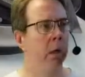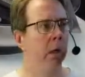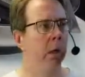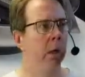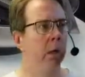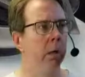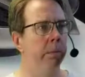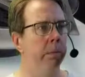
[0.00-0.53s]

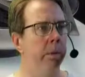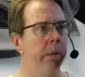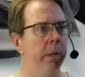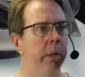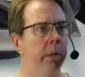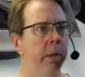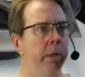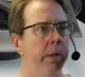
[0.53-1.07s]
Um,
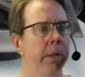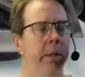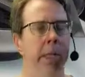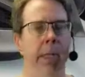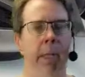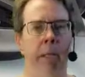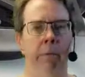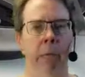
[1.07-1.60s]
but this is
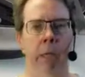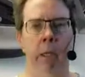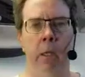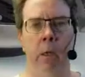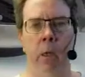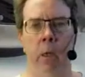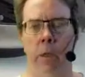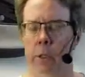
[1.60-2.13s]
a
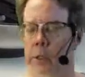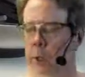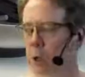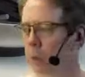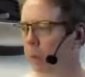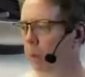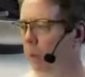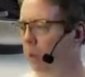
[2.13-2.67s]
video on
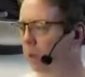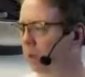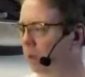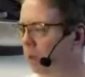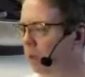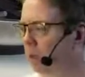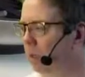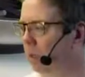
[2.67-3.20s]
sharpening
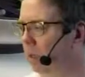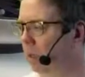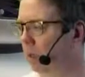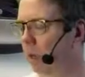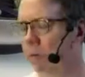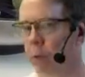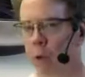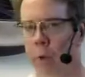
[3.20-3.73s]

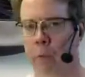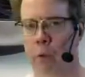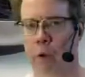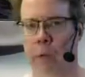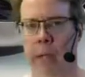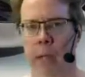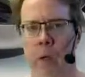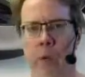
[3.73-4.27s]
a
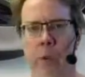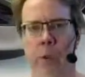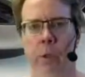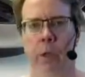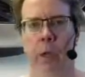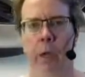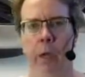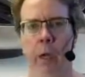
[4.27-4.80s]
4040 gouge.
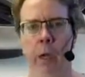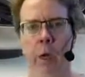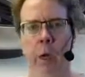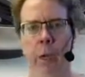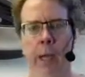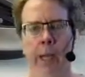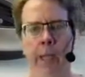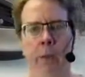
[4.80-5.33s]
And I
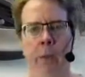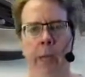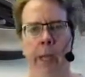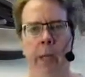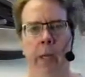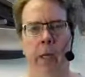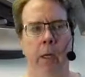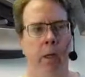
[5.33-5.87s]
know last
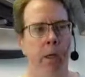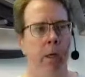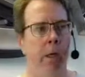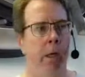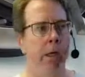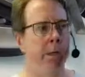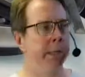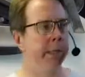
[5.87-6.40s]
weekend,
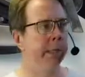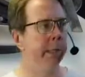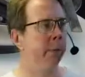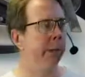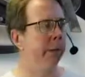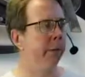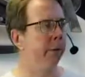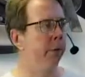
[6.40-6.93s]
uh, Cindy
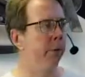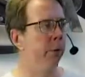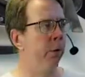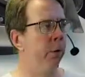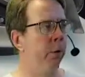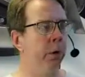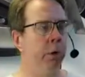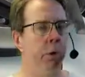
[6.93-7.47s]
went
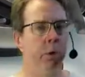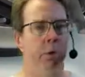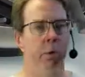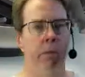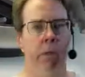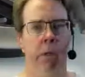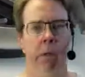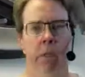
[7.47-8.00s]
through
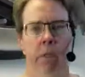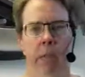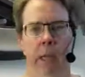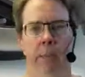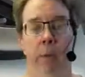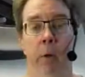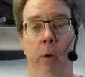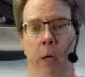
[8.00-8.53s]
her
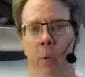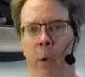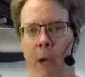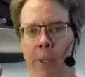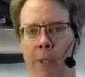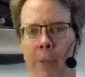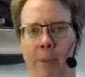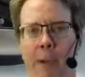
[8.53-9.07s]
demo. I
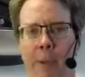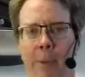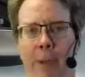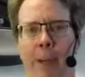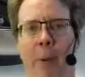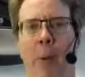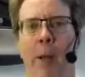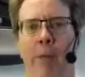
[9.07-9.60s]
watched it, by the
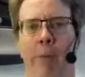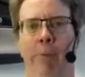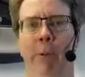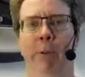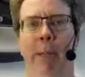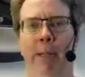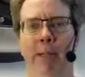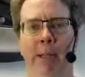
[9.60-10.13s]
way. I watched the
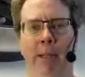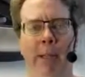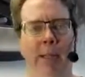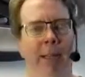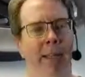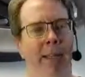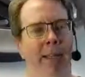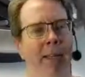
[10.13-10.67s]
replay,
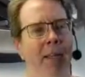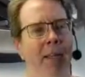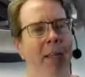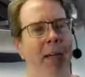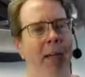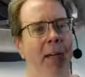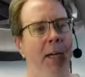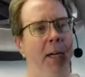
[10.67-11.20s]
Cindy,
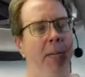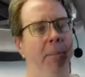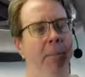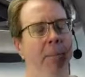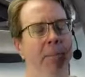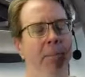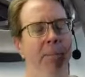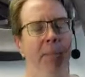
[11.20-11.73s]

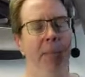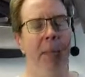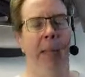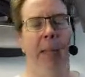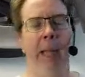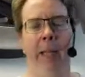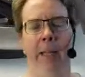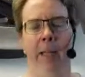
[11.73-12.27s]
um,
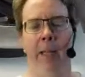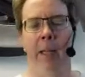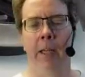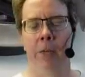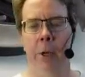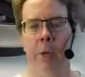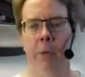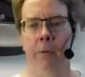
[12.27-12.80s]
and
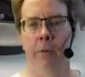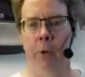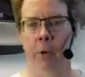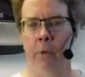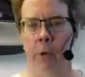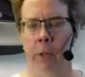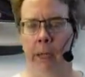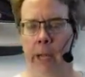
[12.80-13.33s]
uh, showed the
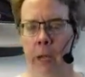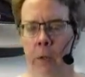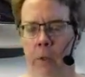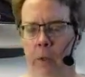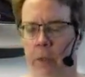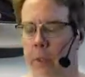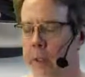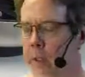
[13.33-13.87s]
4040
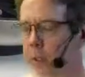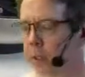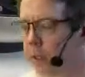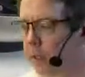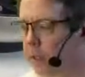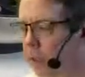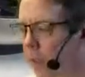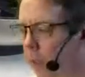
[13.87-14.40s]
gouge. And this
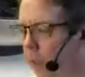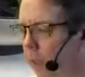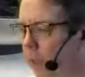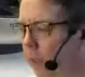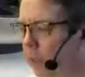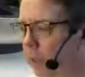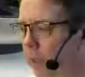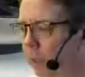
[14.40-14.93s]
is a, a,
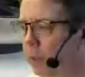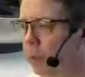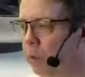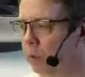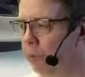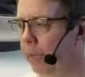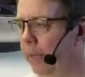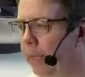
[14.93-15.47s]
little tip
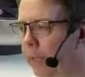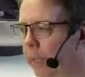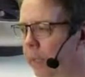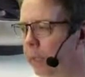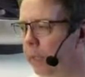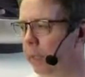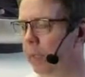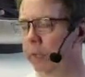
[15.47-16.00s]
using
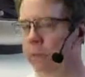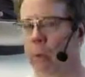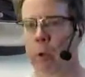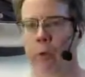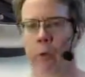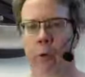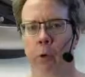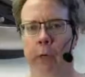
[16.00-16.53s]
magnets to get a
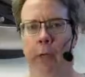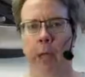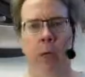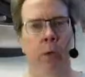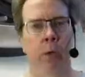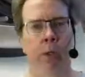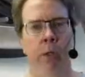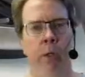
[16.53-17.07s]
4040
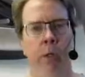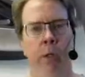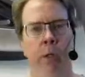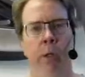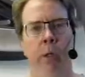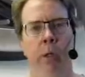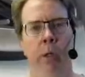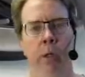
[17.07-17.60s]
gouge
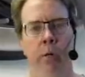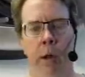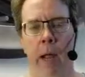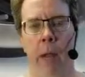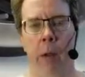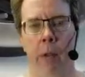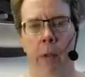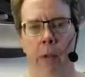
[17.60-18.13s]

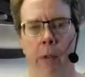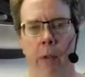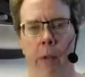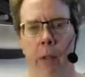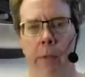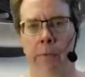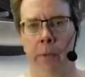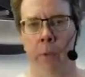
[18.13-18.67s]
ground
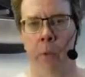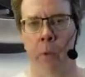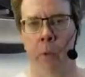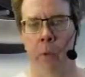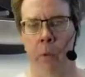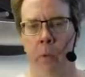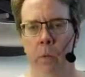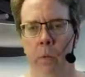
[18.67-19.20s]
if
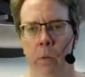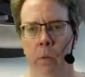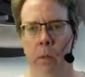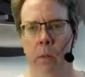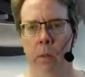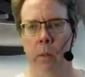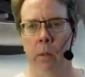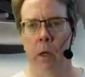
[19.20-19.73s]
you
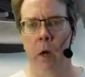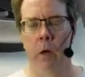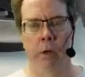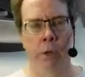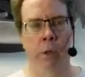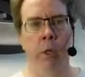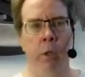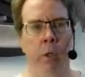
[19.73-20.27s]
are
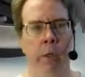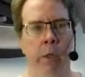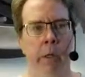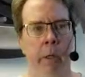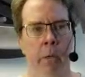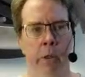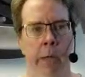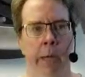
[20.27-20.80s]
new to it,
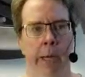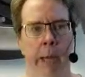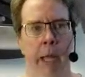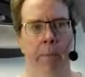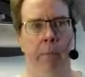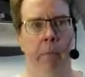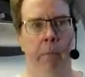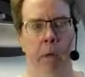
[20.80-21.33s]
which I am.